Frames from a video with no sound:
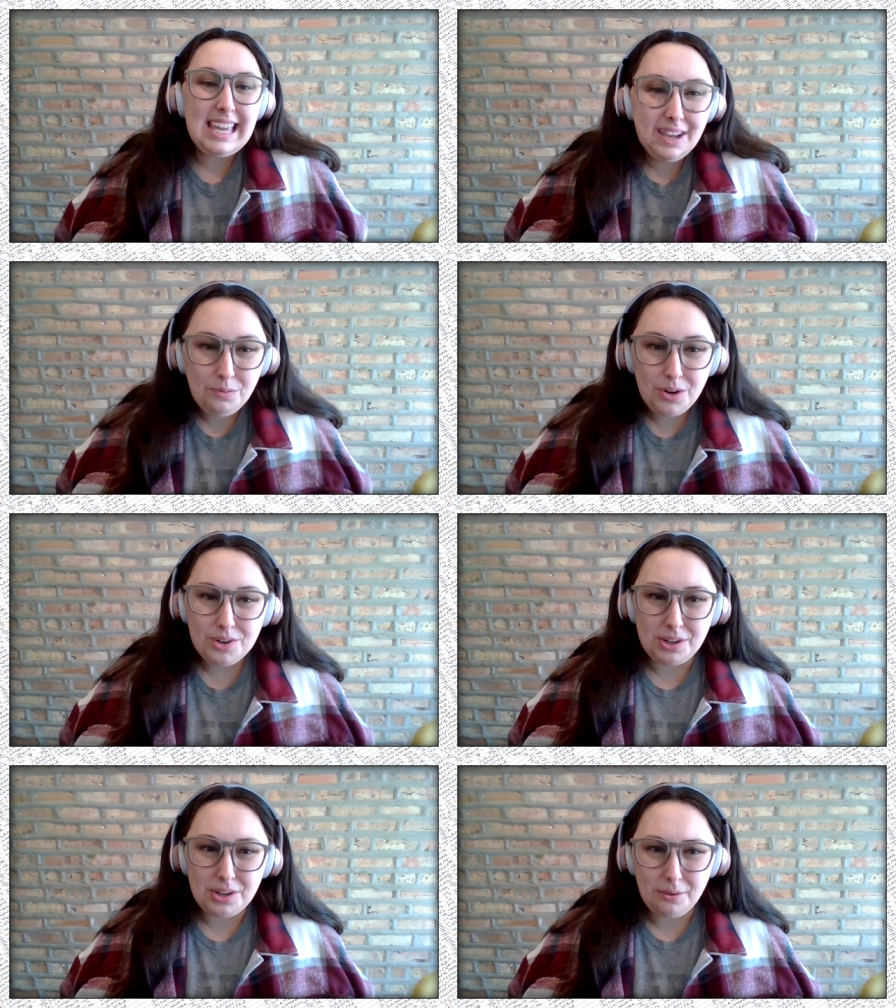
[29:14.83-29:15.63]
"I get where
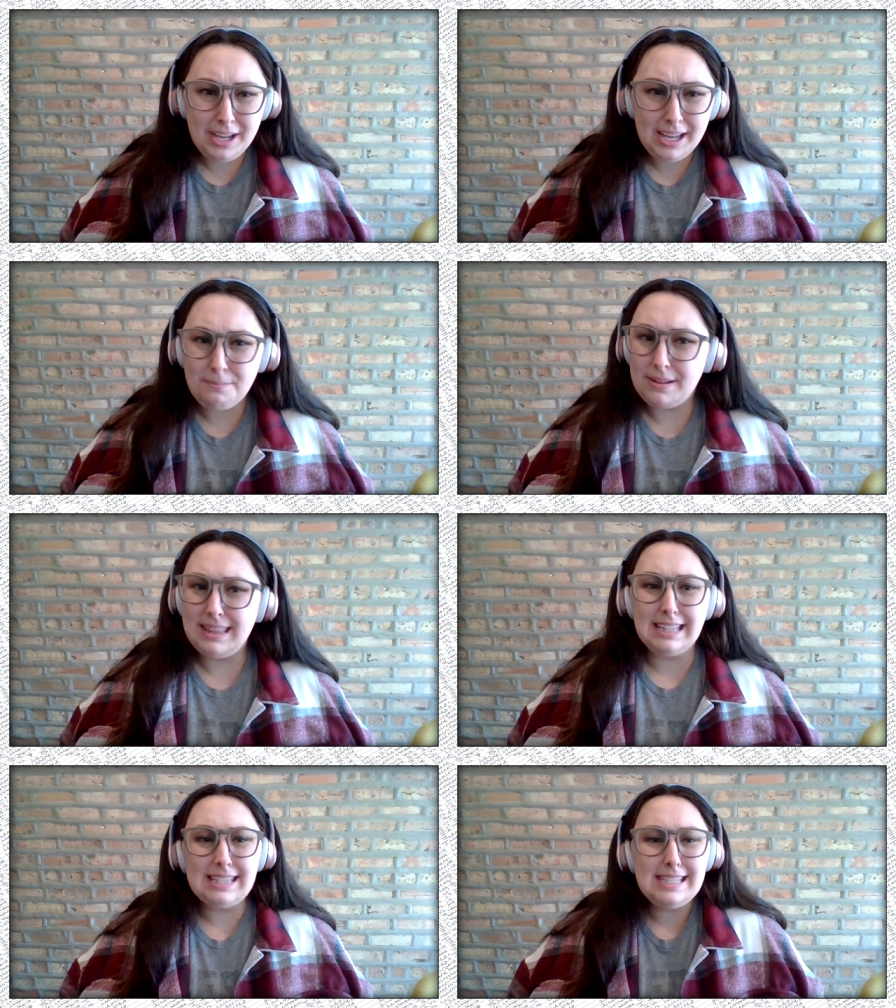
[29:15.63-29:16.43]
you're going,
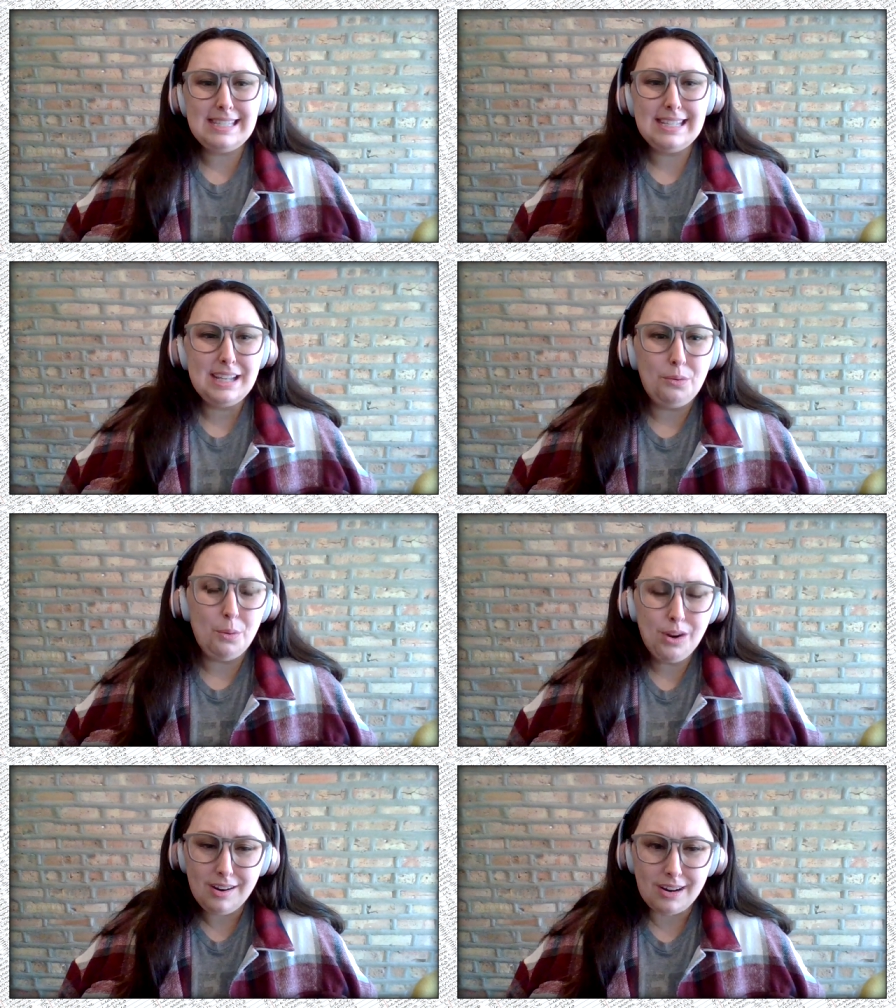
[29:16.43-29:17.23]
but like this isn't going to
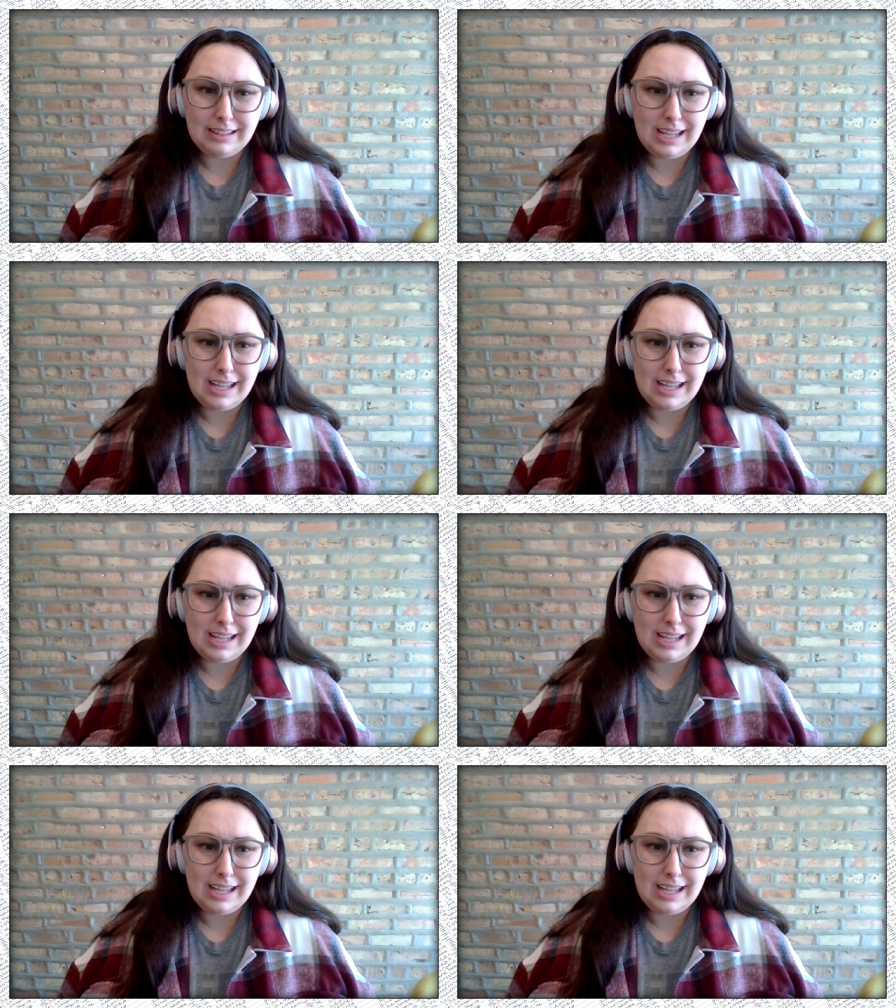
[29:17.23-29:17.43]
work."